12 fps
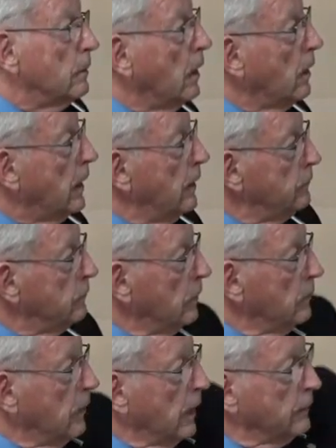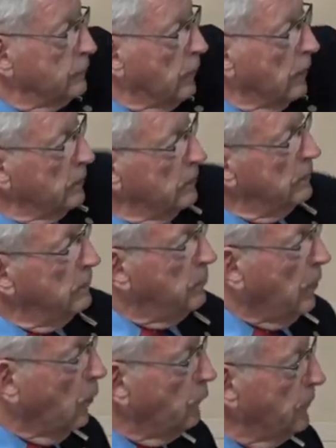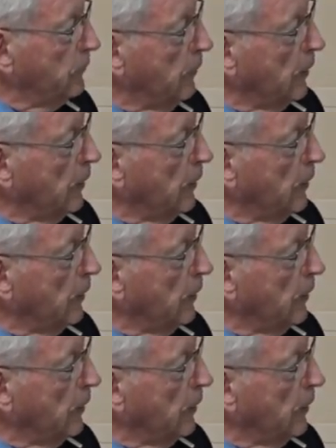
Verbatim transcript: okay, so I could start hopefully